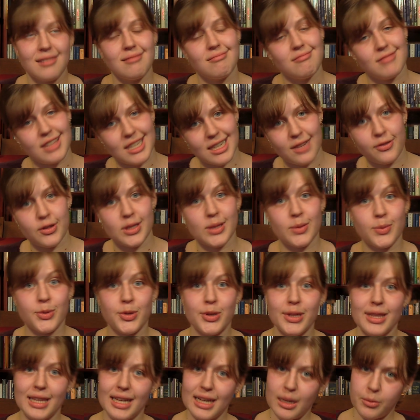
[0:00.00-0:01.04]
The difference between
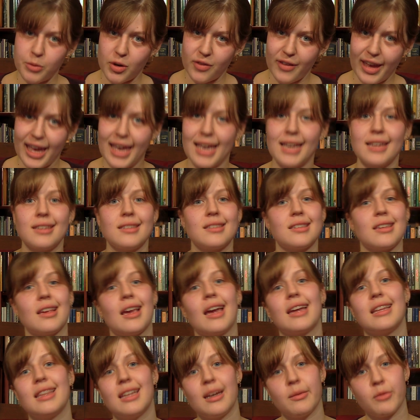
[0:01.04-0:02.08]
the number of eggs
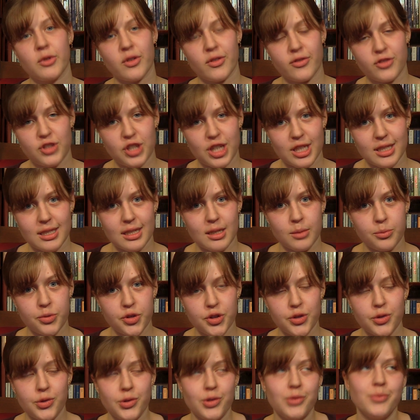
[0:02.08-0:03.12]
and the number of chicks in a
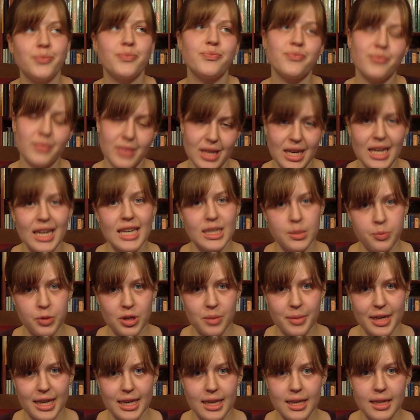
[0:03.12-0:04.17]
brood is pretty
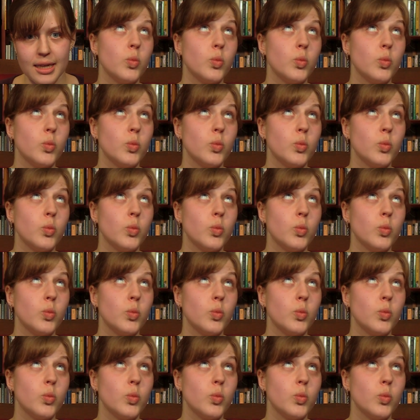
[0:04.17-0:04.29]
big.